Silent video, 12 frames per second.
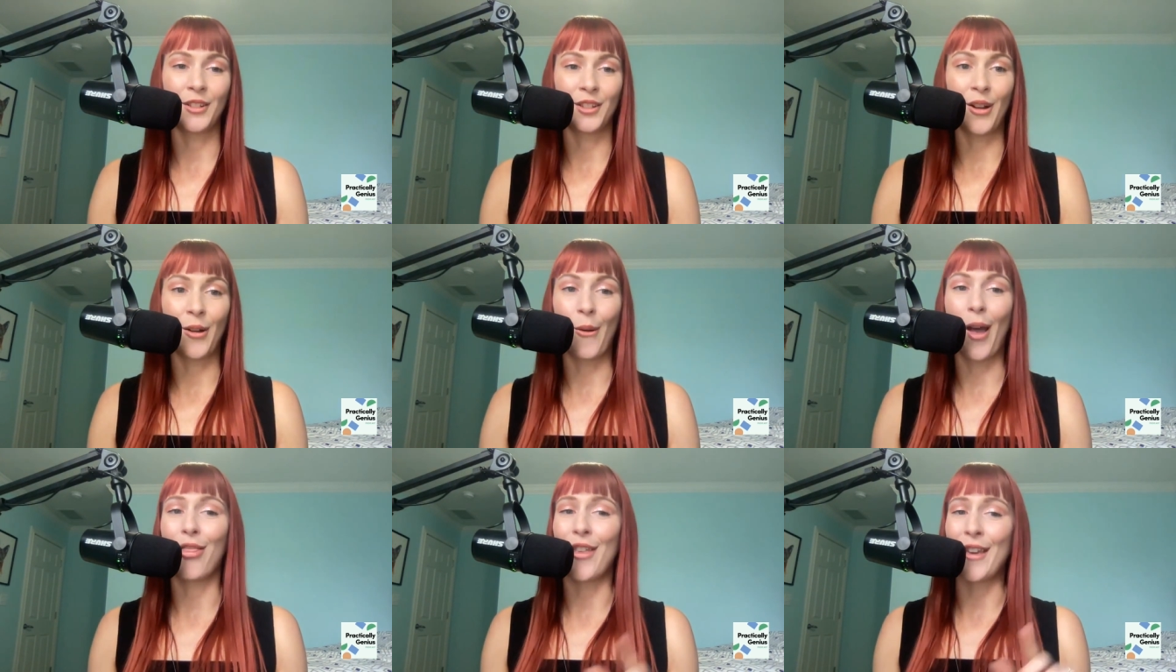So
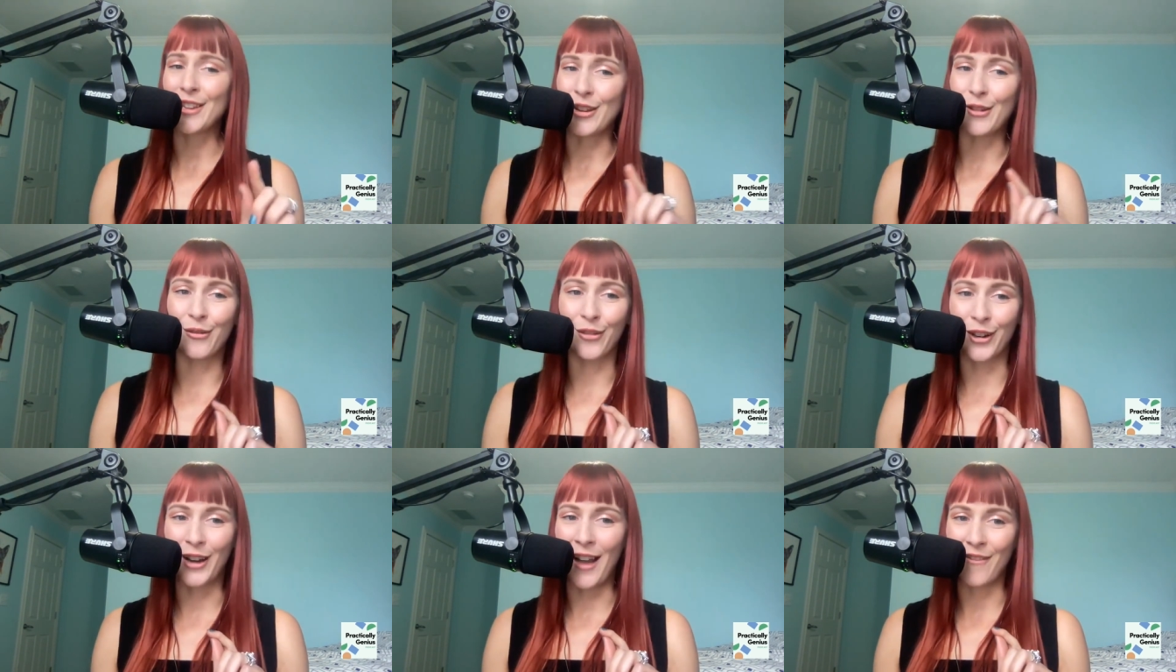thank you
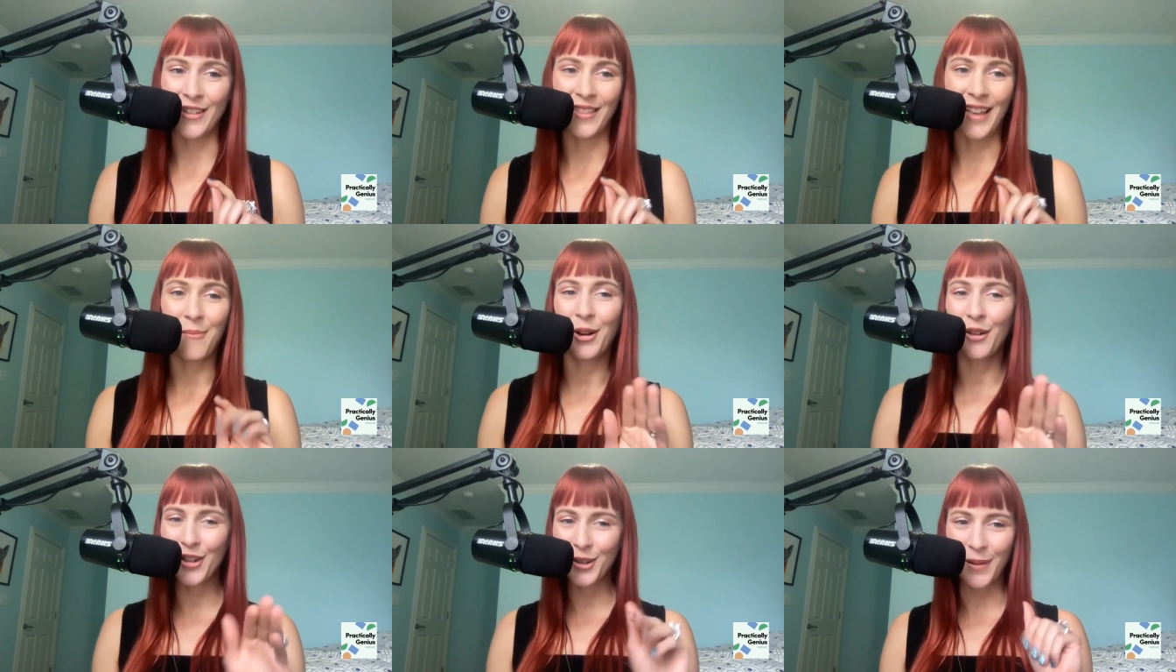for having that
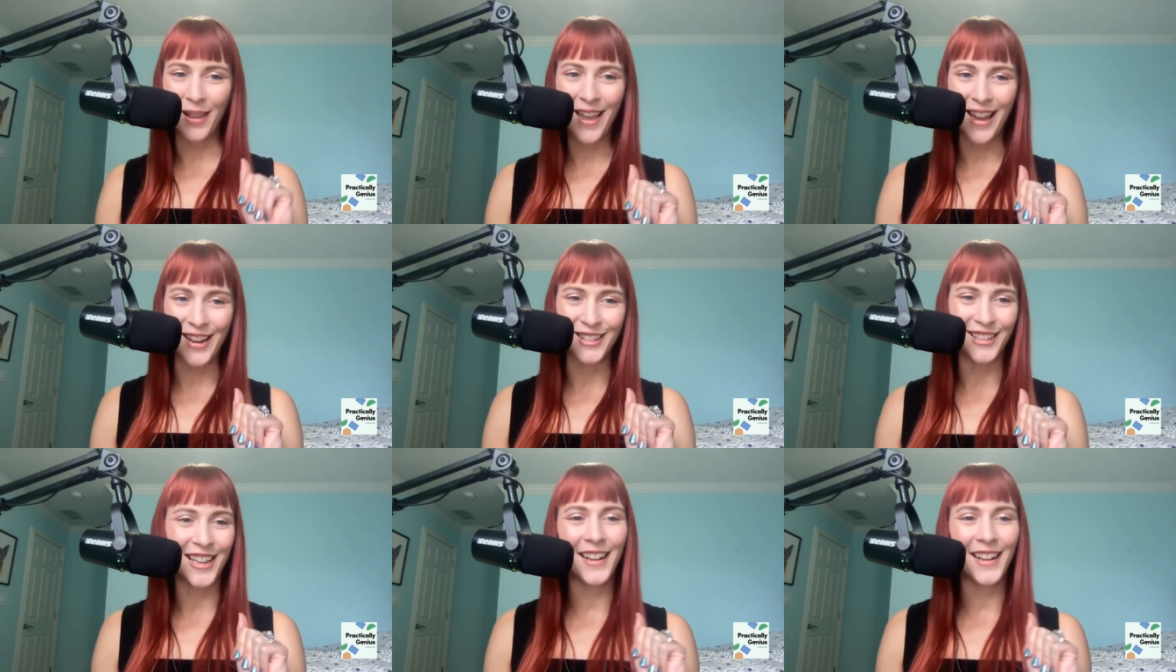perfect play into tech